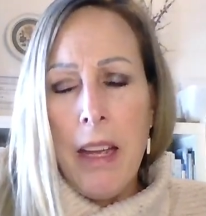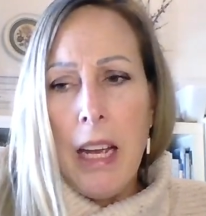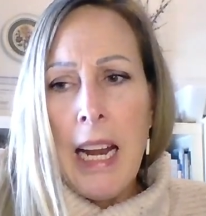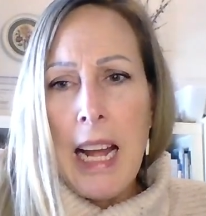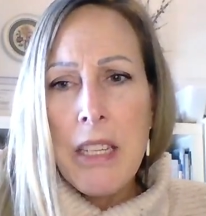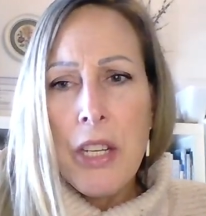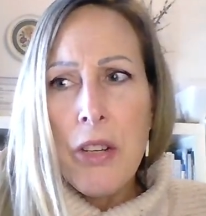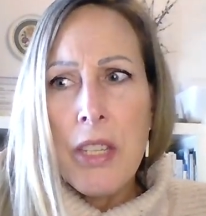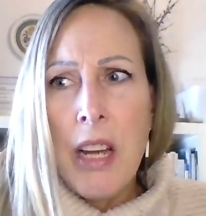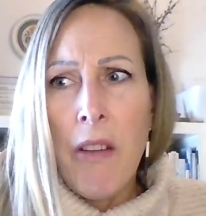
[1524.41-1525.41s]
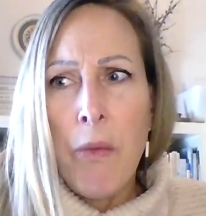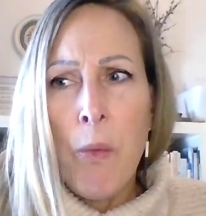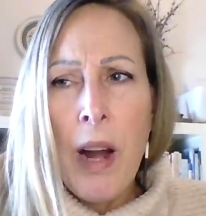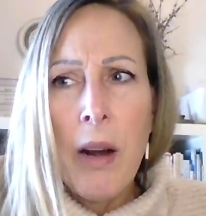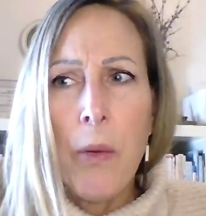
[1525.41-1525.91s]
and ask yourself,
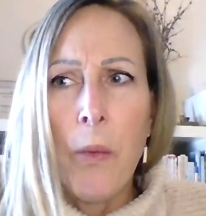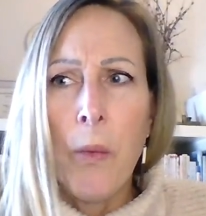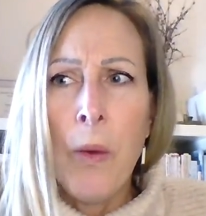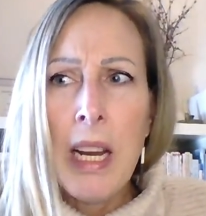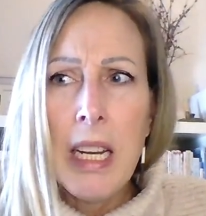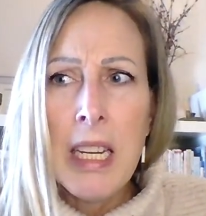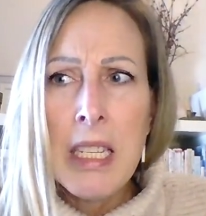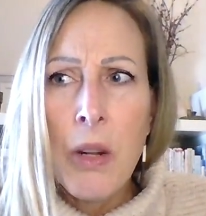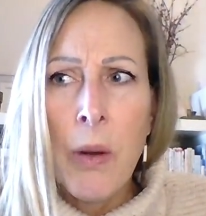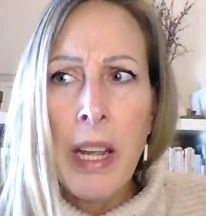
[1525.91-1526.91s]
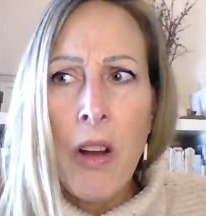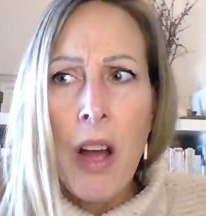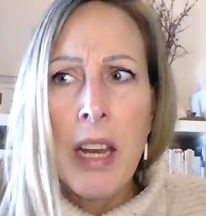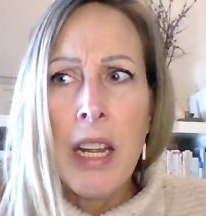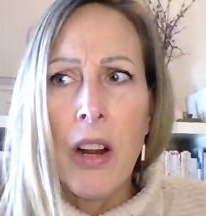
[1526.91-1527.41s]
what is going
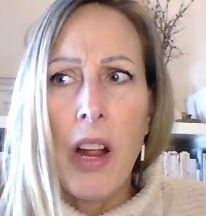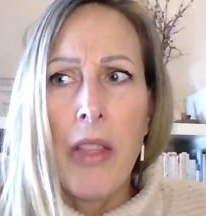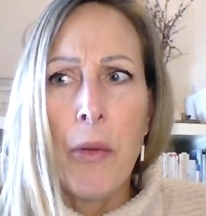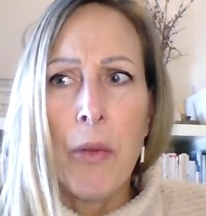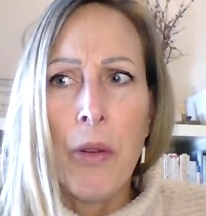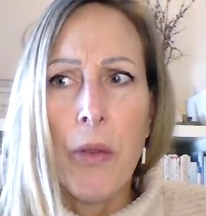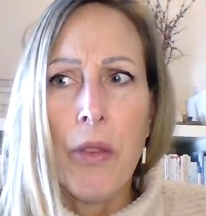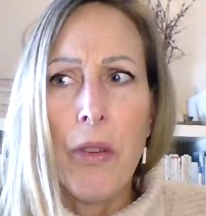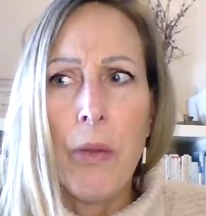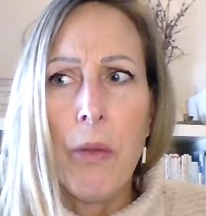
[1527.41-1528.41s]
on here at the root?